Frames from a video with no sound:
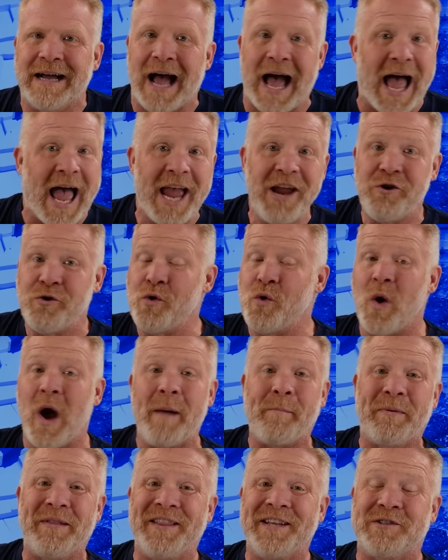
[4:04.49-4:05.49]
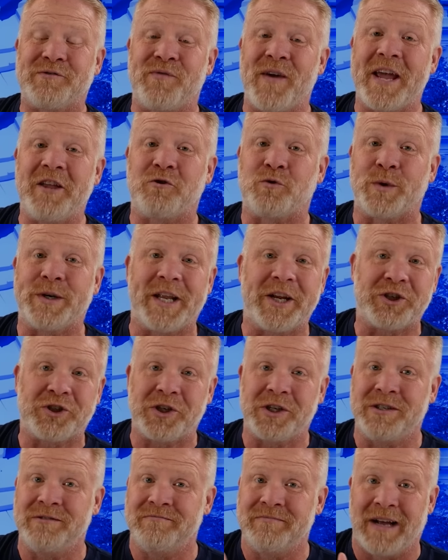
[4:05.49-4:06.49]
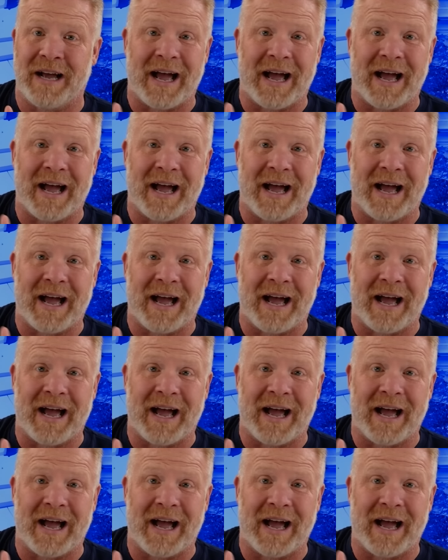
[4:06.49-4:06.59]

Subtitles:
I grew up in this faith tradition.